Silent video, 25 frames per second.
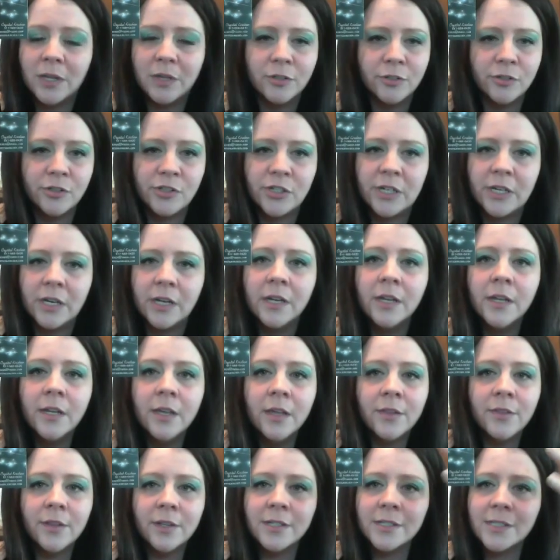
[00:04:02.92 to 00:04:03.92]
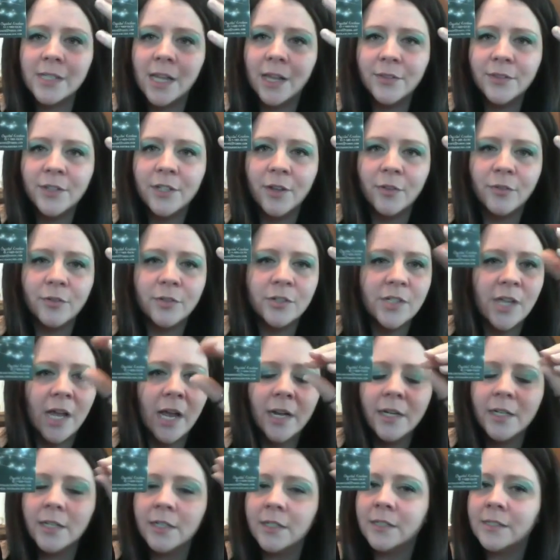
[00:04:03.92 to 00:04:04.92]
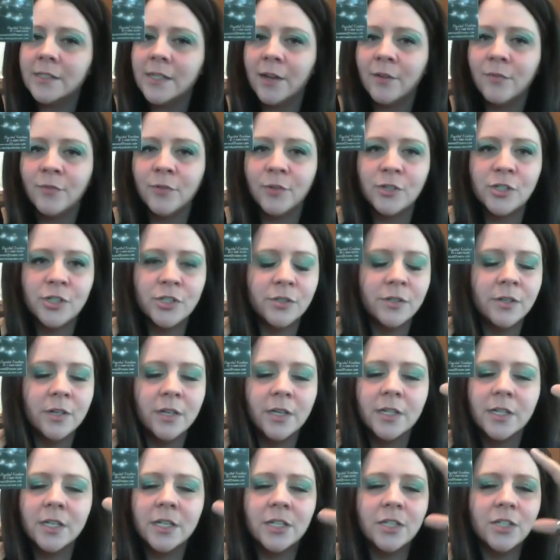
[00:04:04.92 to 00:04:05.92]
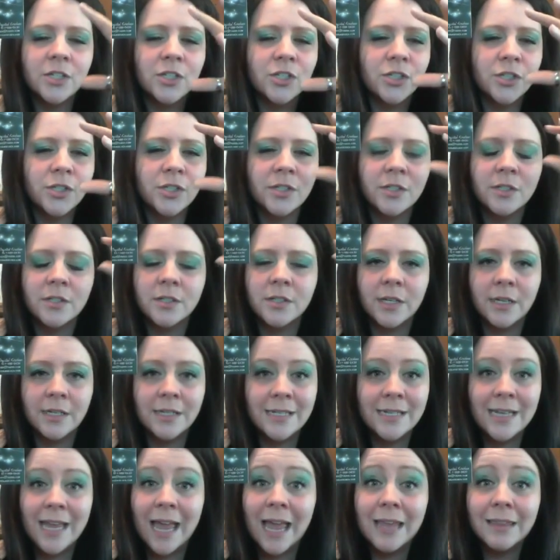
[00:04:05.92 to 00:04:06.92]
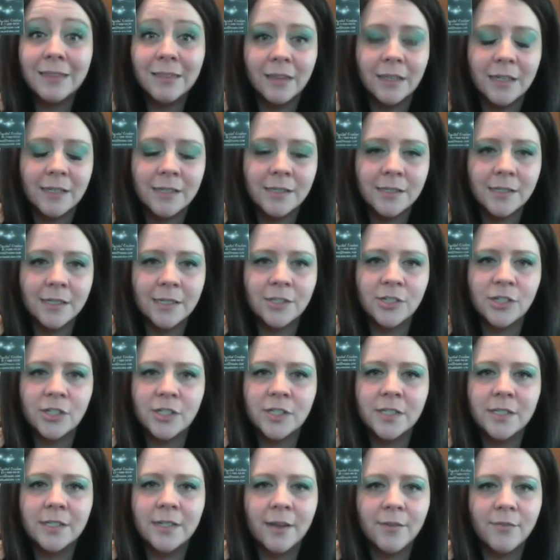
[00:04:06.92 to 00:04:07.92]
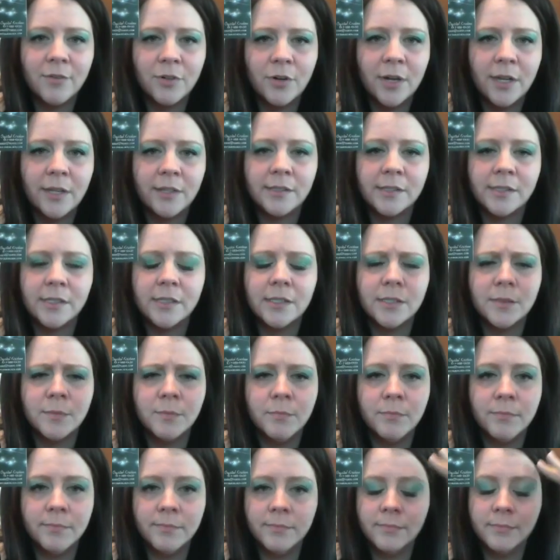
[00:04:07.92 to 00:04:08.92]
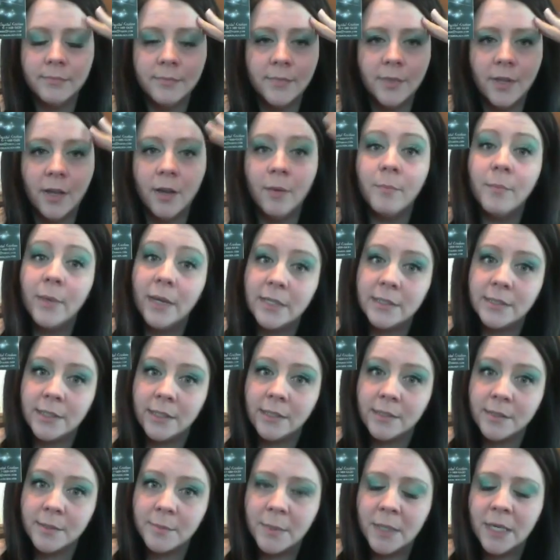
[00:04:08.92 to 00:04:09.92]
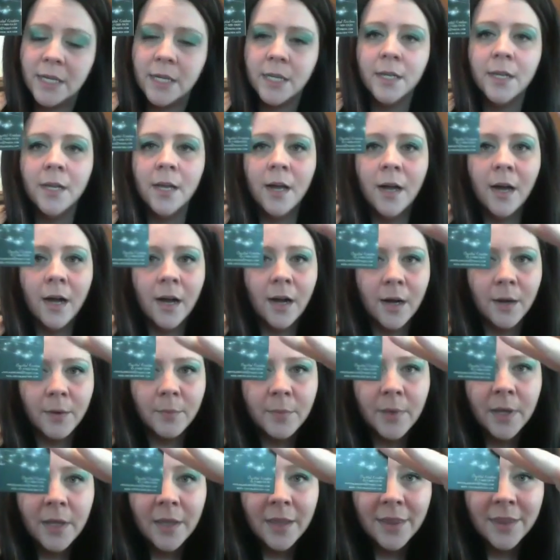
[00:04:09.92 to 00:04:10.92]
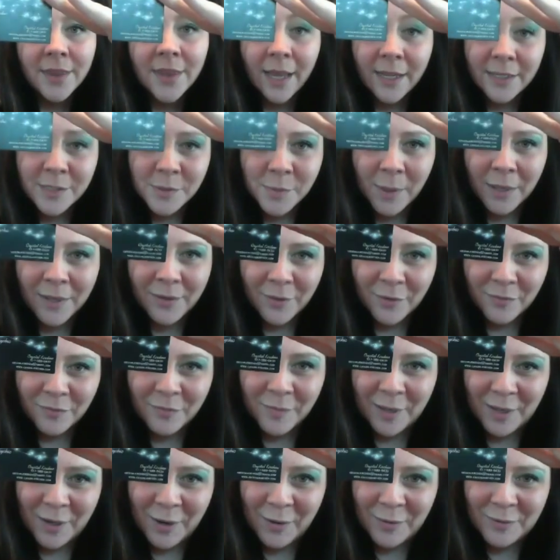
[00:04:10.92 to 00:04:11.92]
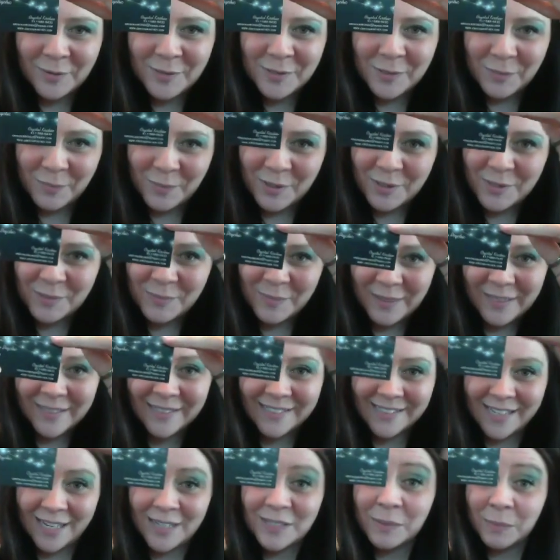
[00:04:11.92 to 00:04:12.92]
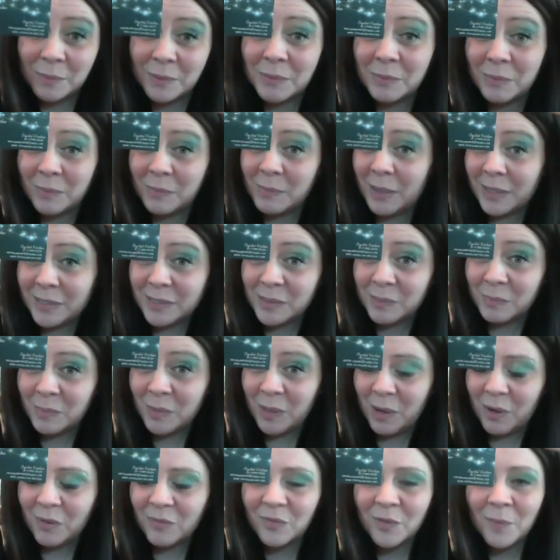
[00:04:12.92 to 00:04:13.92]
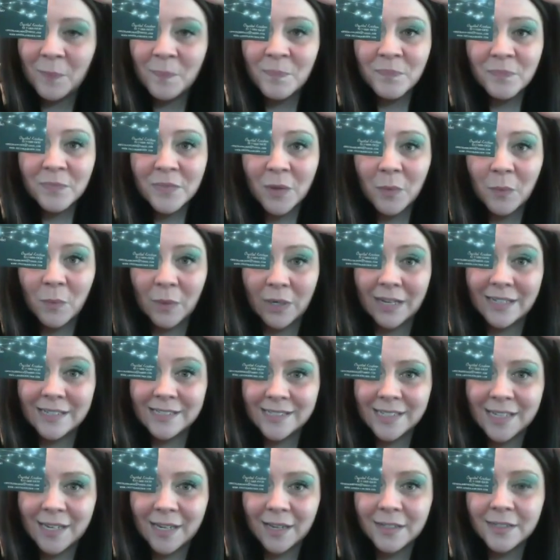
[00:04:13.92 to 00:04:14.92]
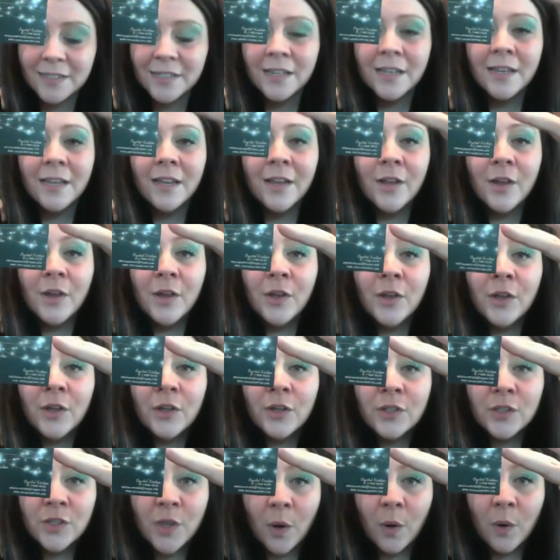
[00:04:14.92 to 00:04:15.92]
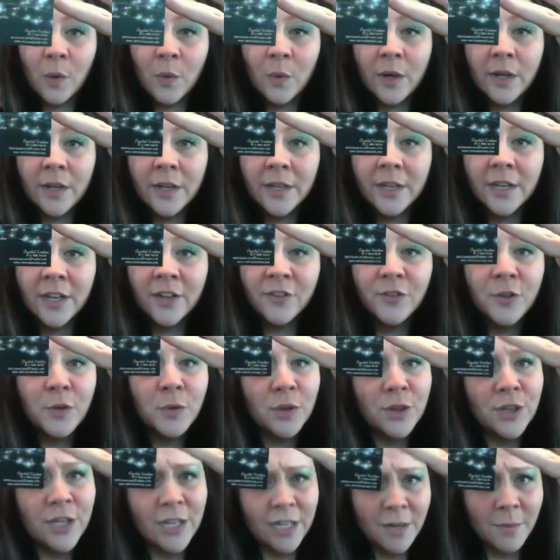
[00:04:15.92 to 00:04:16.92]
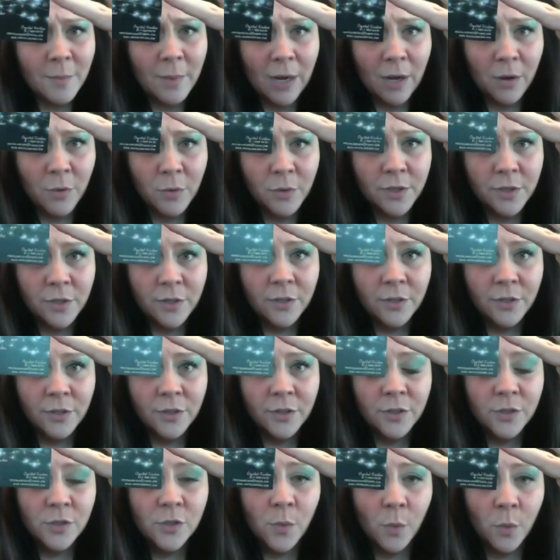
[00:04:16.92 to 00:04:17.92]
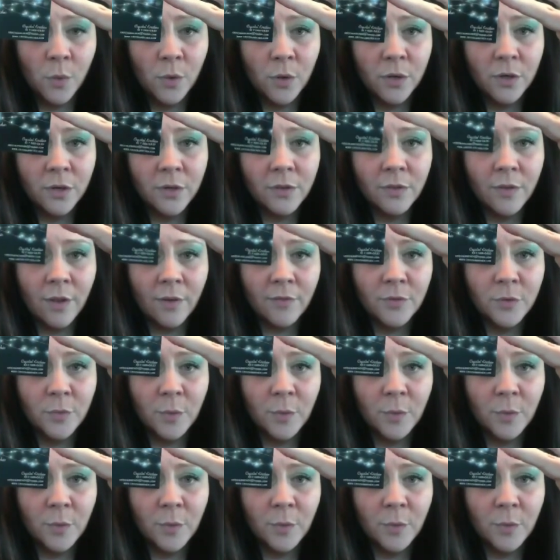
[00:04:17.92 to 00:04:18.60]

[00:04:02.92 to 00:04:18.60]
energy that is on the other side, and it's just endless. It just never ends. It's amazing to me. That's why I love my card so much, because that's what it reminds me of when I see it. So if you think about your loved